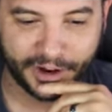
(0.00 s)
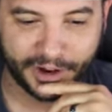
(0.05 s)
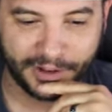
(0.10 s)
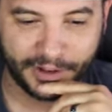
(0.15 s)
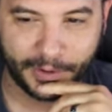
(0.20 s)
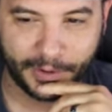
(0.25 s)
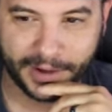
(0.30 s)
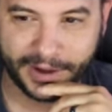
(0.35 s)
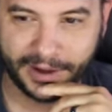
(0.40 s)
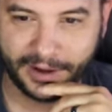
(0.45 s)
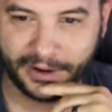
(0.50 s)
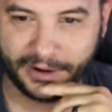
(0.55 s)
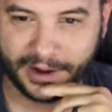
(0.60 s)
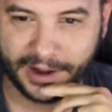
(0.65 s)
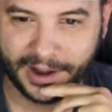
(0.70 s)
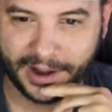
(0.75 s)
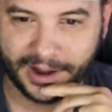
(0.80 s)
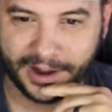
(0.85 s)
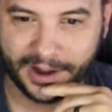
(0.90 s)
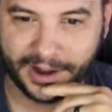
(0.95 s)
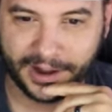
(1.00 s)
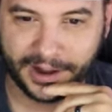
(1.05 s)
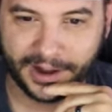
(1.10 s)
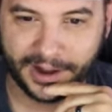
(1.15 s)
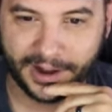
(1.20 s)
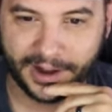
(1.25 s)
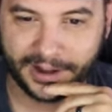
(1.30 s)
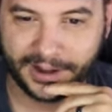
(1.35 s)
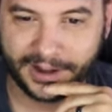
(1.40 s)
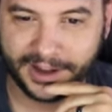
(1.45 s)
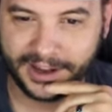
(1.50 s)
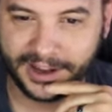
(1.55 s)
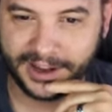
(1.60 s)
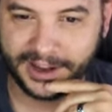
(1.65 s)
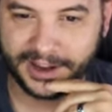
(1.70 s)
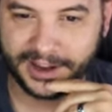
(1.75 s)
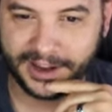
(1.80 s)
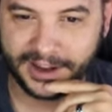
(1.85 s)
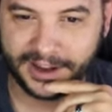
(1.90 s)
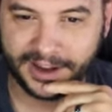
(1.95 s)
LOL. Ha ha ha. He
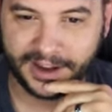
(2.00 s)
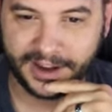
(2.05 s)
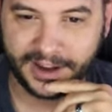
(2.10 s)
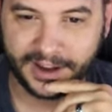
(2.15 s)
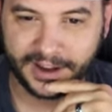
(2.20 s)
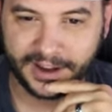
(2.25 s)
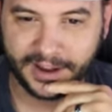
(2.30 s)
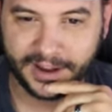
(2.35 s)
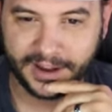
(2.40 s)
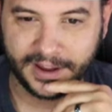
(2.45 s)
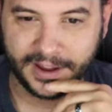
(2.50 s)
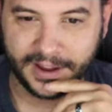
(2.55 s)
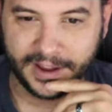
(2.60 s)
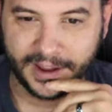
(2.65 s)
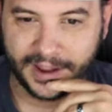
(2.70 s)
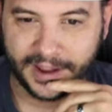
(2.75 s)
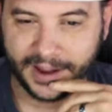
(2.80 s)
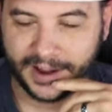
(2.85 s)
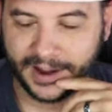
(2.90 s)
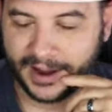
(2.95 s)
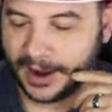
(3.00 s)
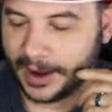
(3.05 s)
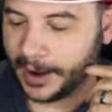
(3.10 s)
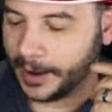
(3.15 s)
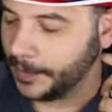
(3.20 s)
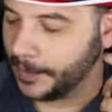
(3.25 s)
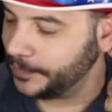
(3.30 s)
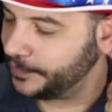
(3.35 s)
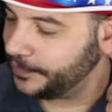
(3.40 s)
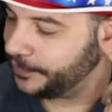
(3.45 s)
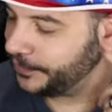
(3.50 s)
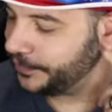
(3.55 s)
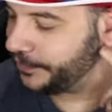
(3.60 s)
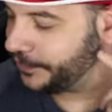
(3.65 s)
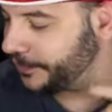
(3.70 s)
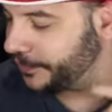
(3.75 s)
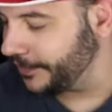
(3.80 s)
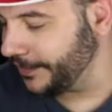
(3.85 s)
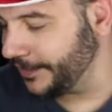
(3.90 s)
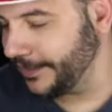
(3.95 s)
he he. Um,
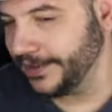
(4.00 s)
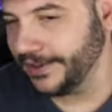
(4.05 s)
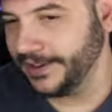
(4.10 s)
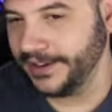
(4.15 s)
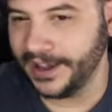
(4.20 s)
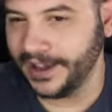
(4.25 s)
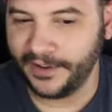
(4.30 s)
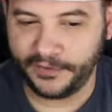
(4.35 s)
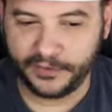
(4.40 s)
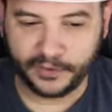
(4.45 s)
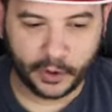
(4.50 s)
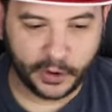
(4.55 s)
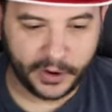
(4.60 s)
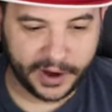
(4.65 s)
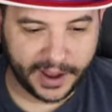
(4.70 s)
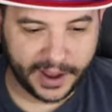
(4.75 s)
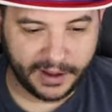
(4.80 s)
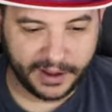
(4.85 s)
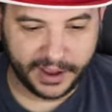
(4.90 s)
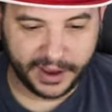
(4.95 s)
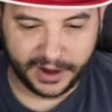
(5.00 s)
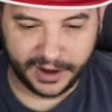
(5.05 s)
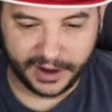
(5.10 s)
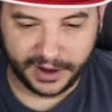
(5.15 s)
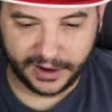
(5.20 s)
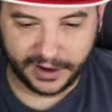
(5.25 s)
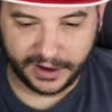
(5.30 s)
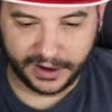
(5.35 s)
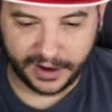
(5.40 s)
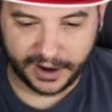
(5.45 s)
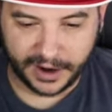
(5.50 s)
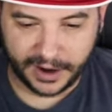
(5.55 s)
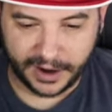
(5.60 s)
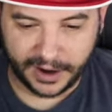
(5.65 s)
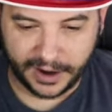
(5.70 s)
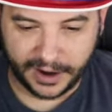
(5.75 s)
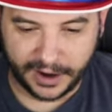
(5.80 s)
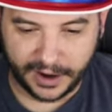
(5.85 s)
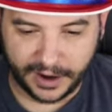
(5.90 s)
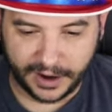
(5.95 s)
yeah, Florial hitting
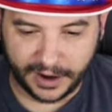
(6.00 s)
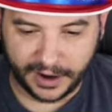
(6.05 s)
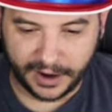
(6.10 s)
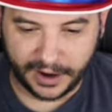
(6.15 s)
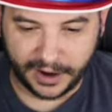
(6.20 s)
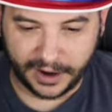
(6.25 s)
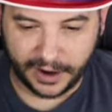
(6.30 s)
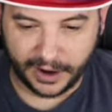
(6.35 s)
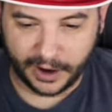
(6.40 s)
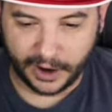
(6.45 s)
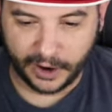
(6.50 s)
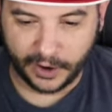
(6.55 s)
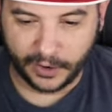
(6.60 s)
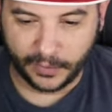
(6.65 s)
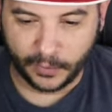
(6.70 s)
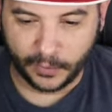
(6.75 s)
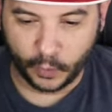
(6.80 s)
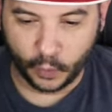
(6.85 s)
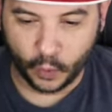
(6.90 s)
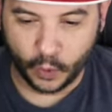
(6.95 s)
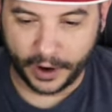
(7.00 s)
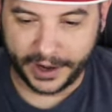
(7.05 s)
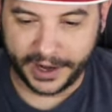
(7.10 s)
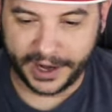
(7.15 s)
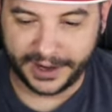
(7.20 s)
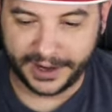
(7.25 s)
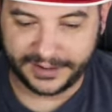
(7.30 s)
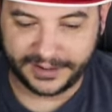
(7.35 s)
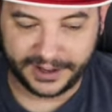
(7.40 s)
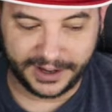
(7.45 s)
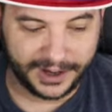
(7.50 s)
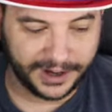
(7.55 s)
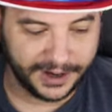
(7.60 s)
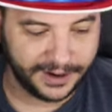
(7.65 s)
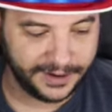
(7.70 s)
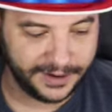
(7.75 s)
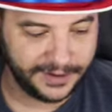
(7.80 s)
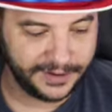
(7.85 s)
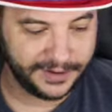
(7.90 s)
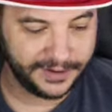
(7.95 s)
uh,
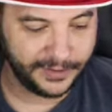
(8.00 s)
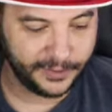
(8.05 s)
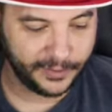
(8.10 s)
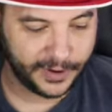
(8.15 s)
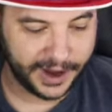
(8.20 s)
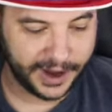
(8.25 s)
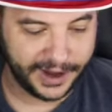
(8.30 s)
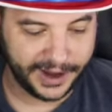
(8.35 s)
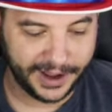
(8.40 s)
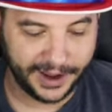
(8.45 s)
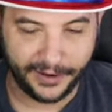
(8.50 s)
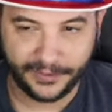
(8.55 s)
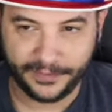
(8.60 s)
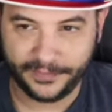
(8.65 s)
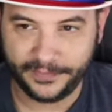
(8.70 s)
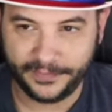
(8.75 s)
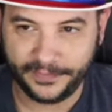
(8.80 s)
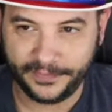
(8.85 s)
118 right now.